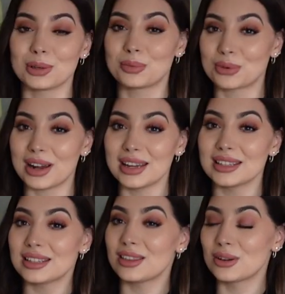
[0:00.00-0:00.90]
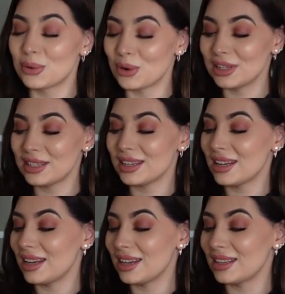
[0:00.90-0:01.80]
the price, the quality
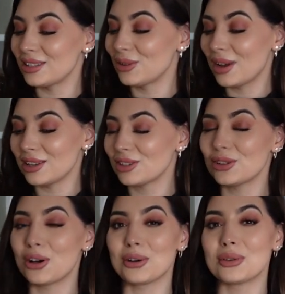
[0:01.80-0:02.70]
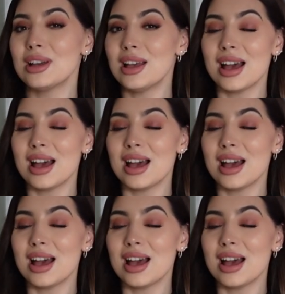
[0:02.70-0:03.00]
is, you guys know,